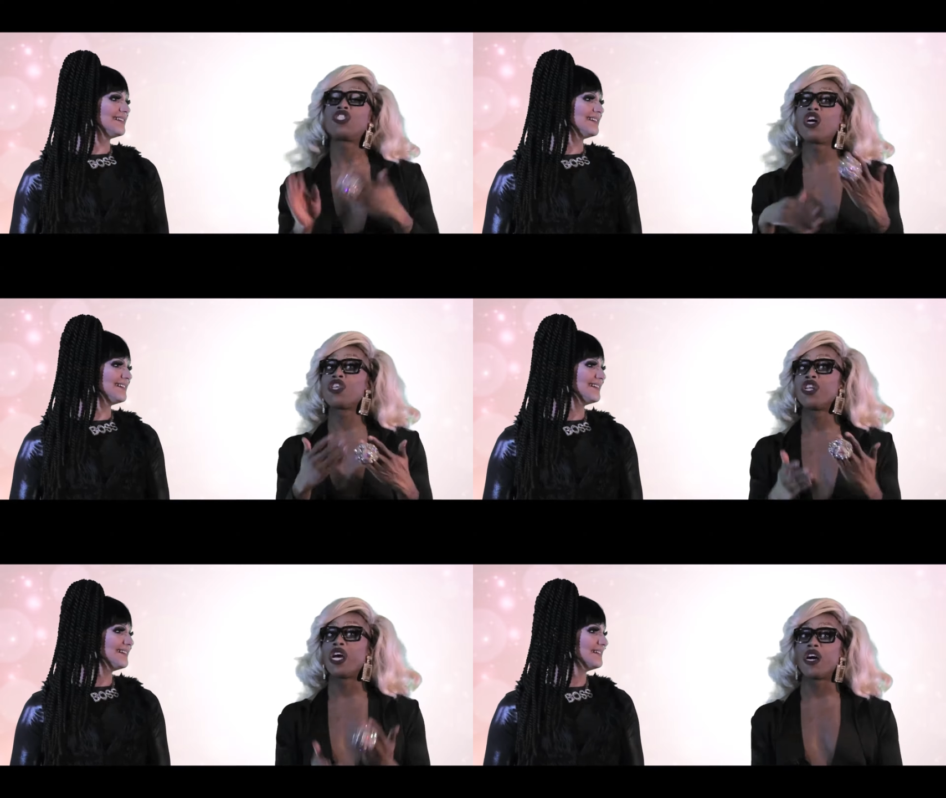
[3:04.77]
Speaker 1: so,
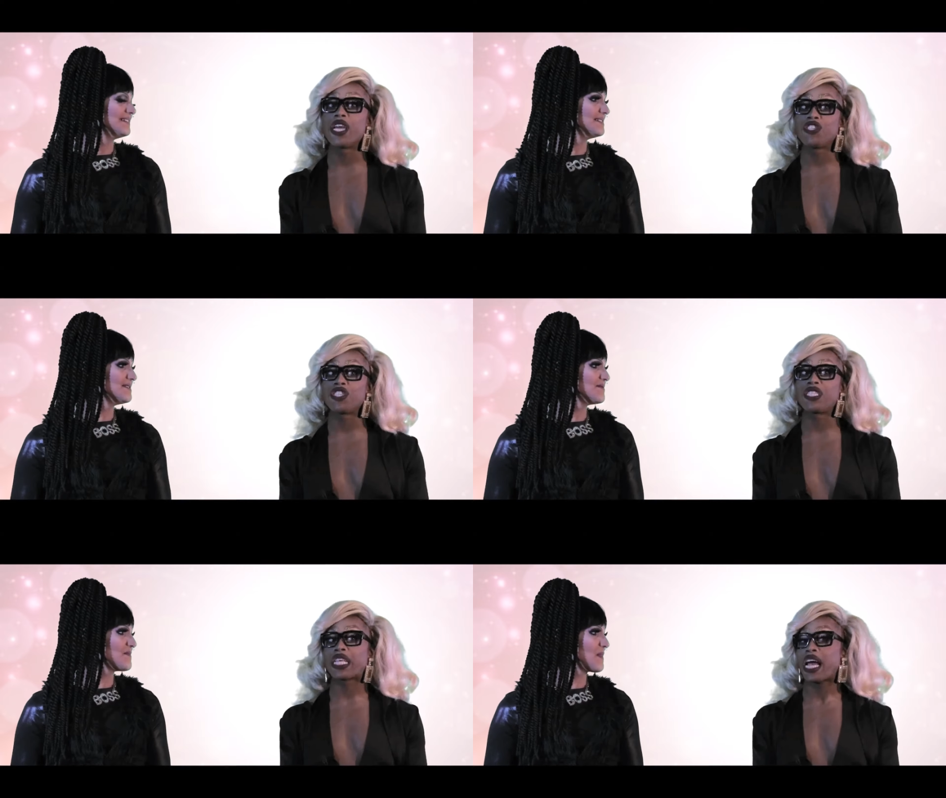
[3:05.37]
you know, it
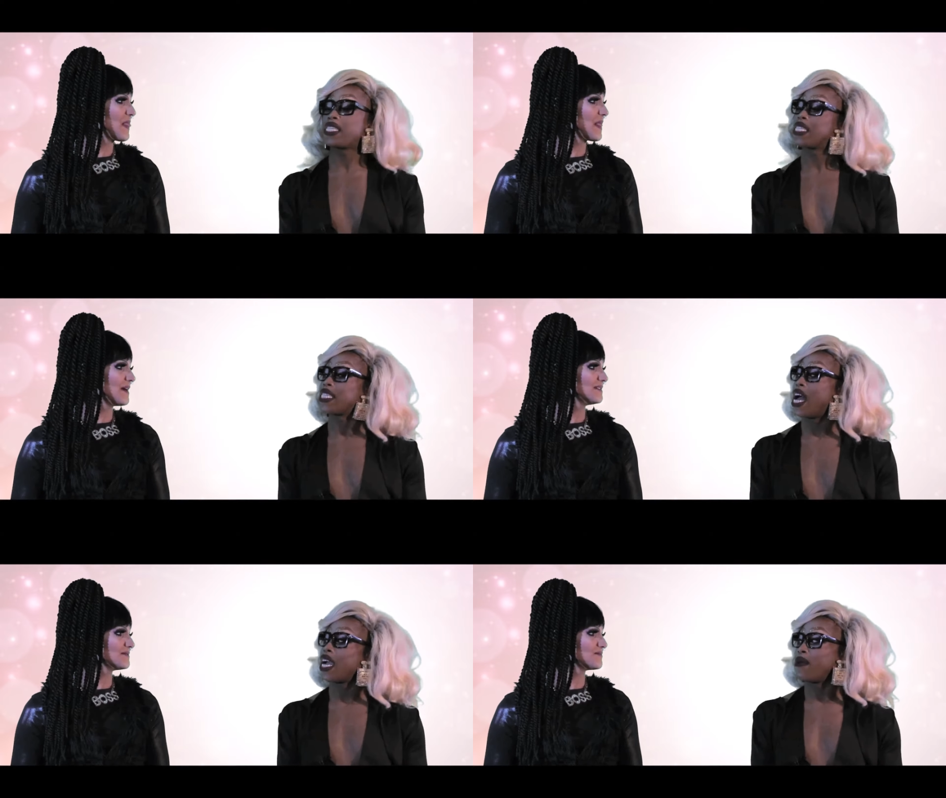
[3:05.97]
just kind of
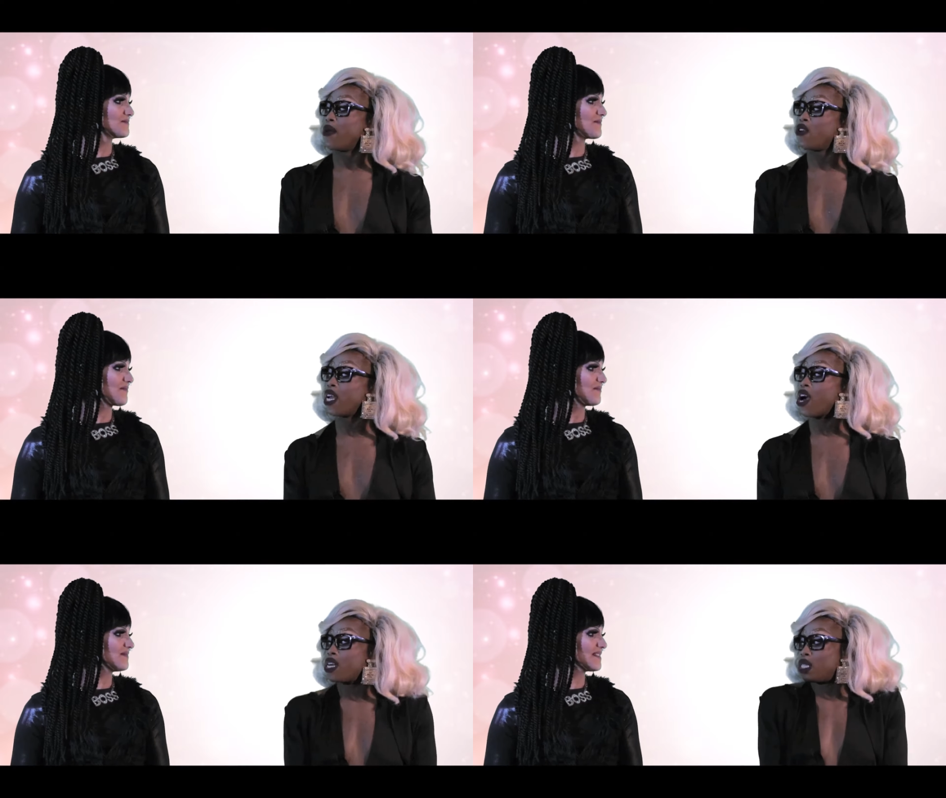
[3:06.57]
stuck, and
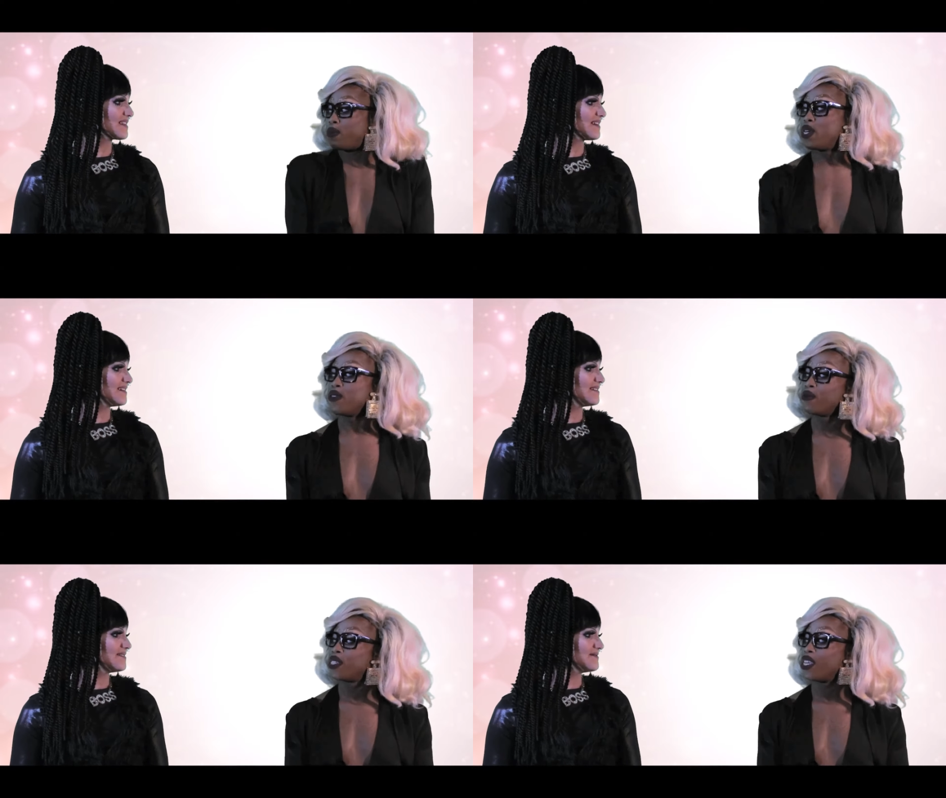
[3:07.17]
Monique is
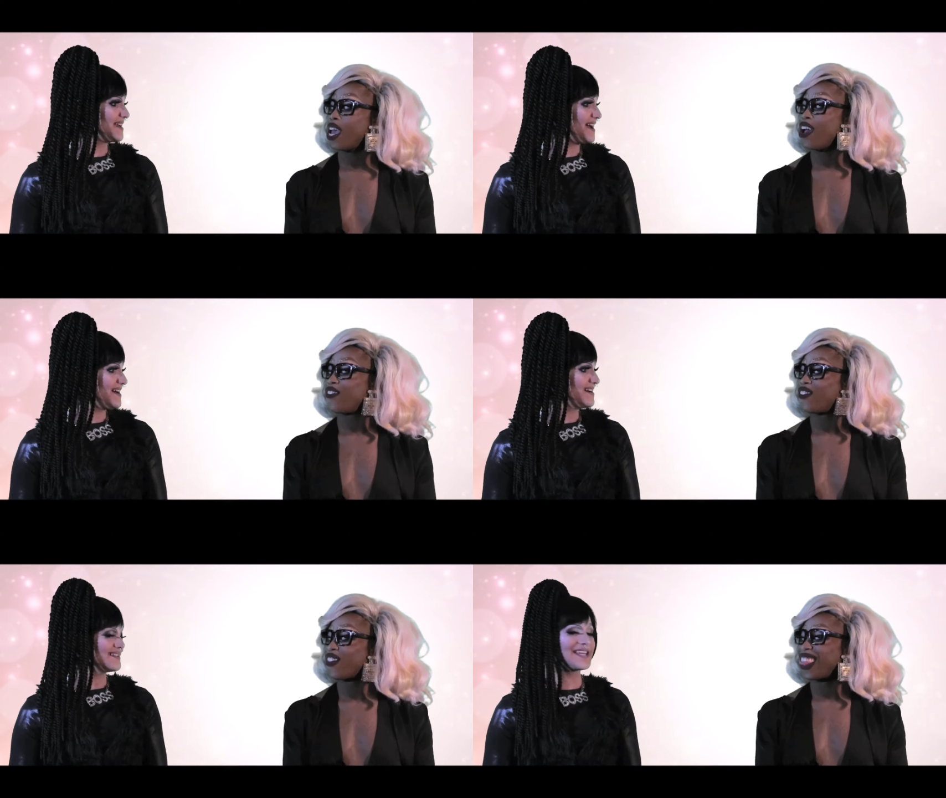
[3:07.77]
boom. Baby.
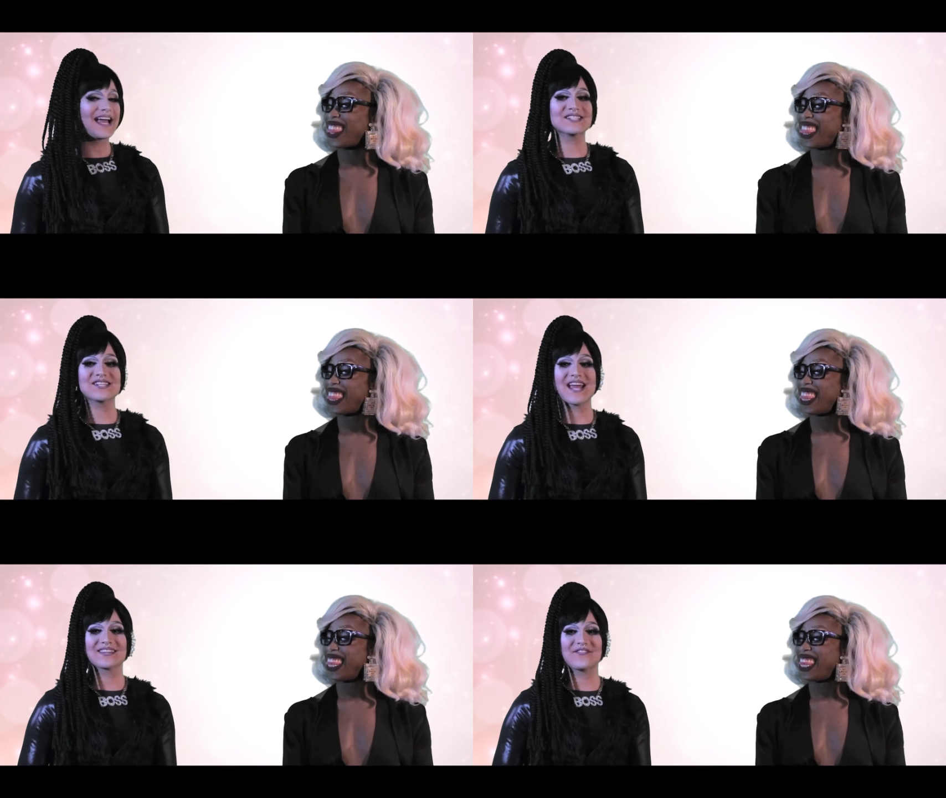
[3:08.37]
Yes,
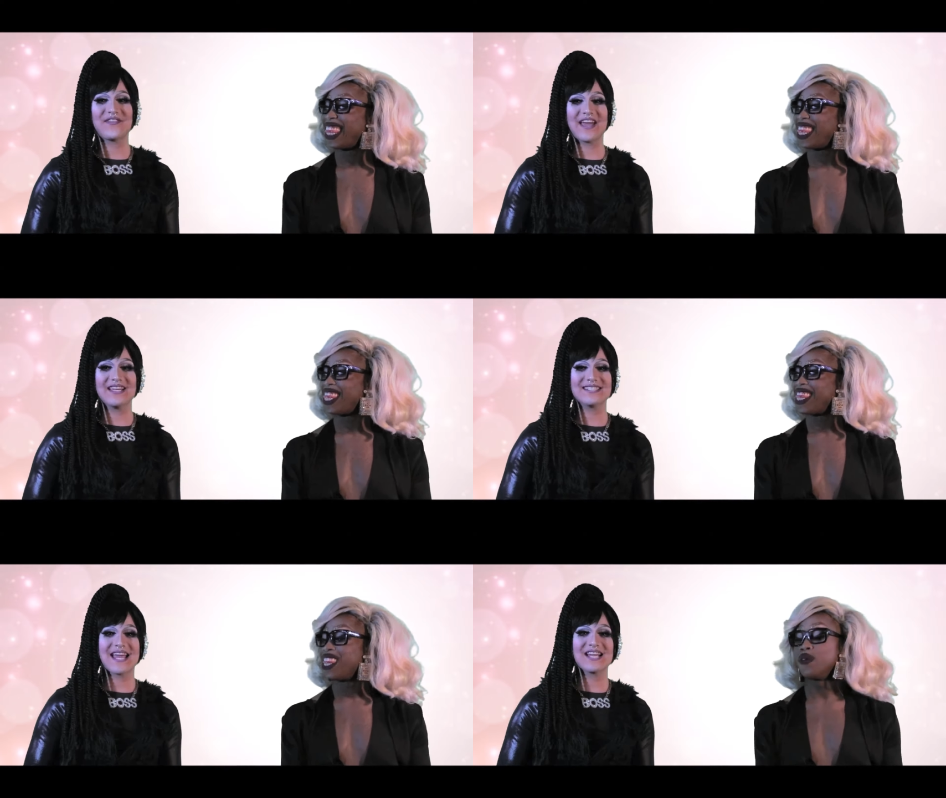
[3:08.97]
Speaker 2: hashtag the
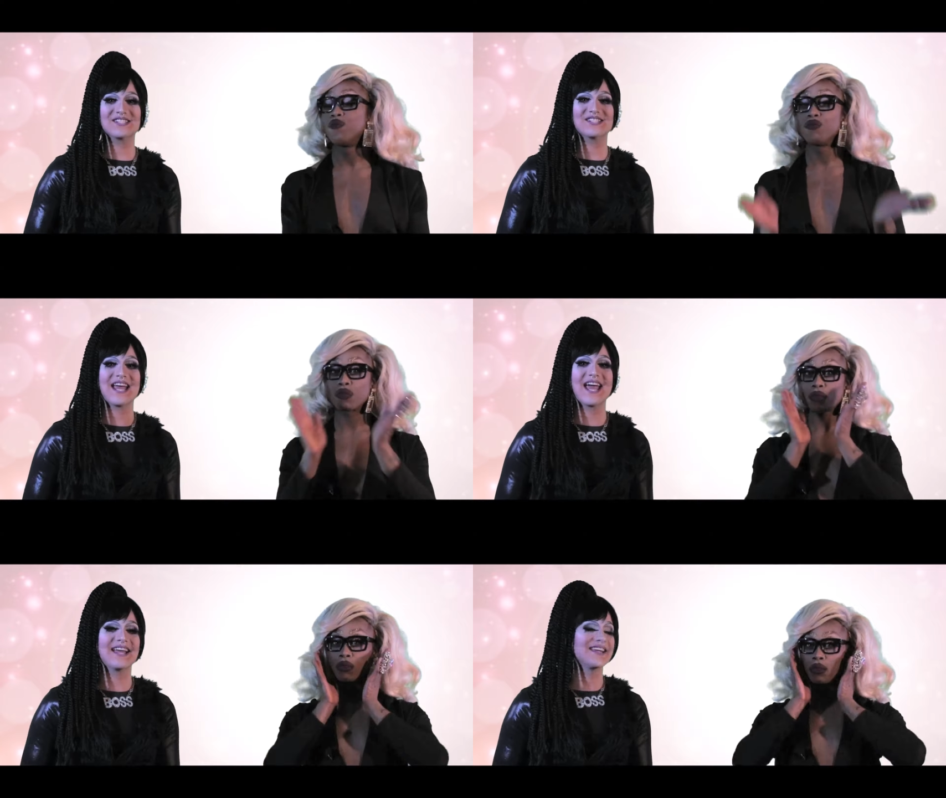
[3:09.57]
face,
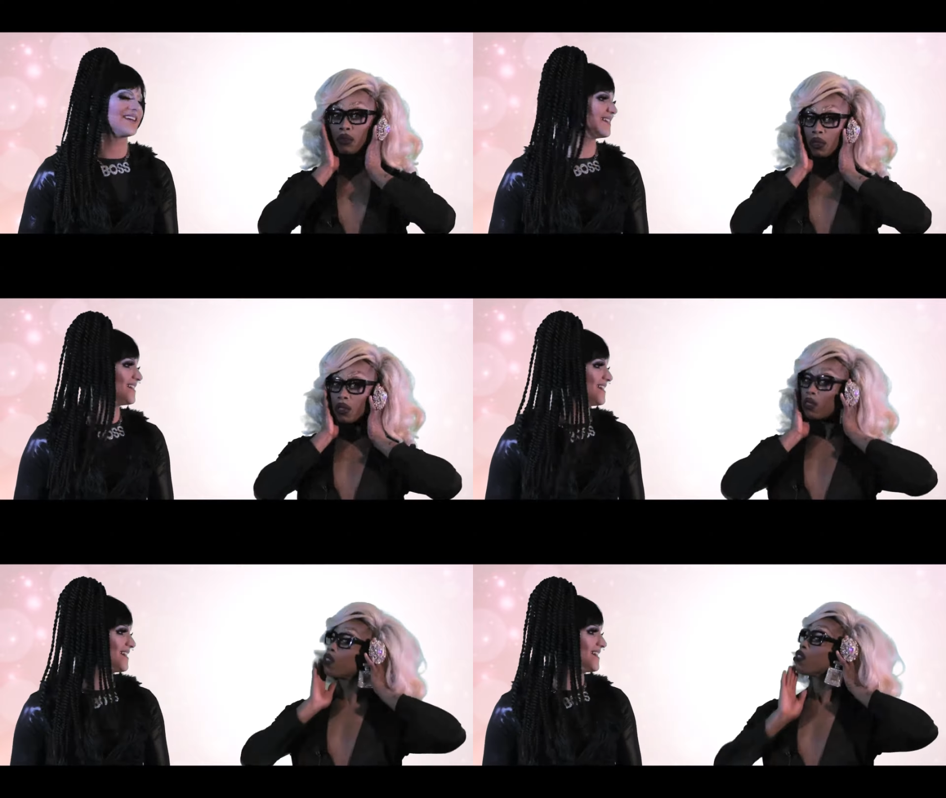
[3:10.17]
hashtag
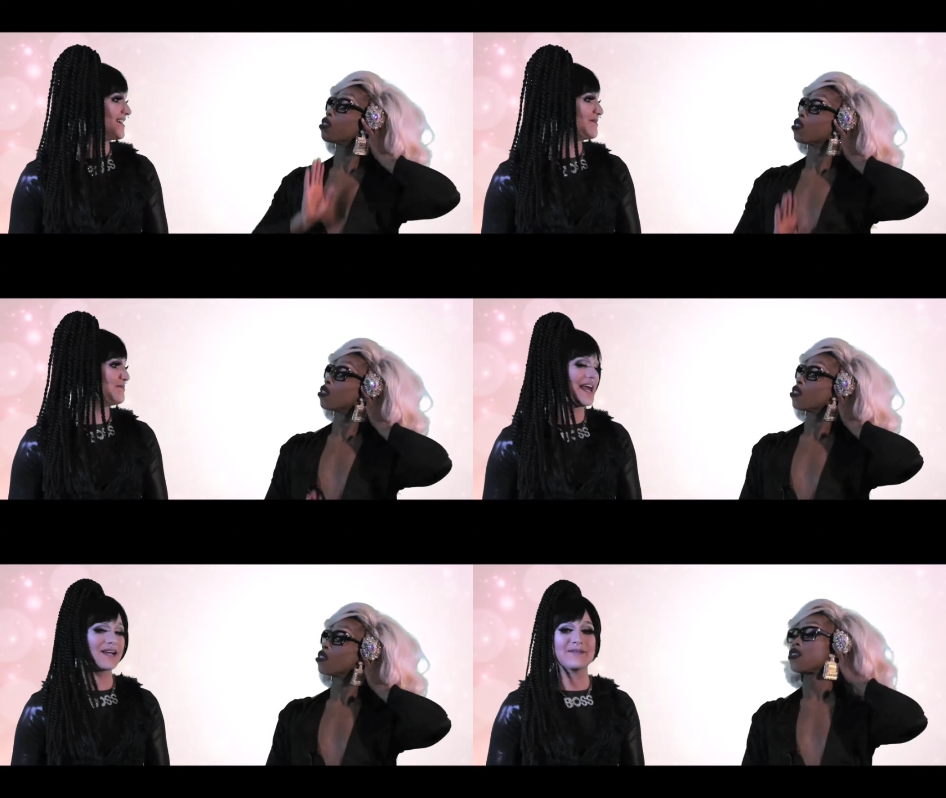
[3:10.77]
uh,
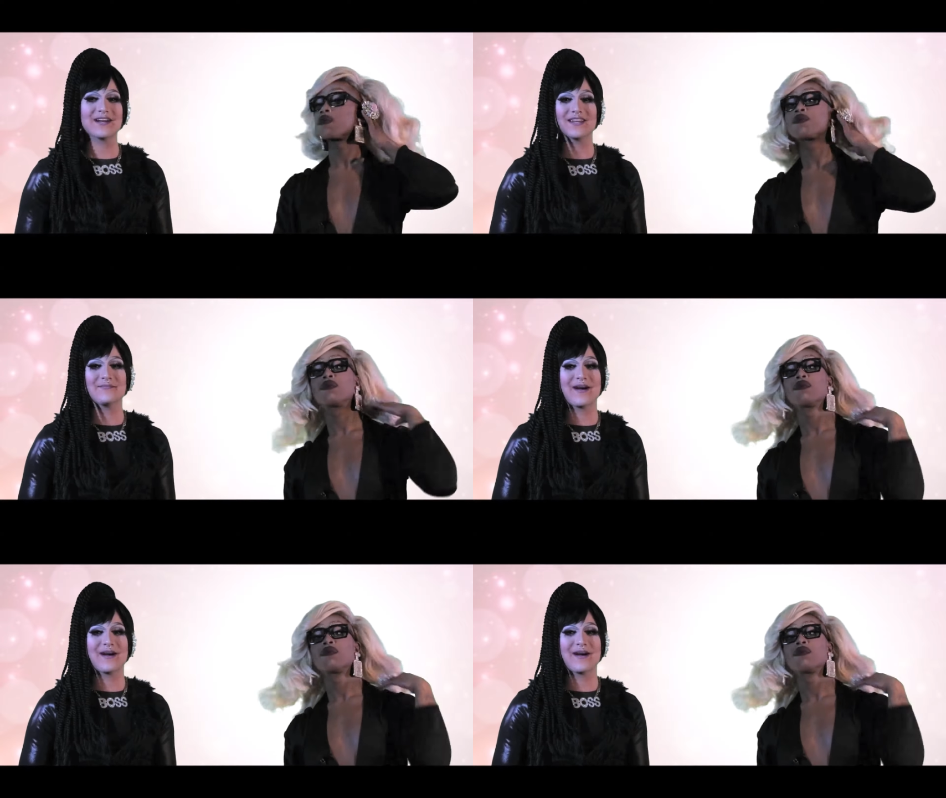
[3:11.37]
Black Marilyn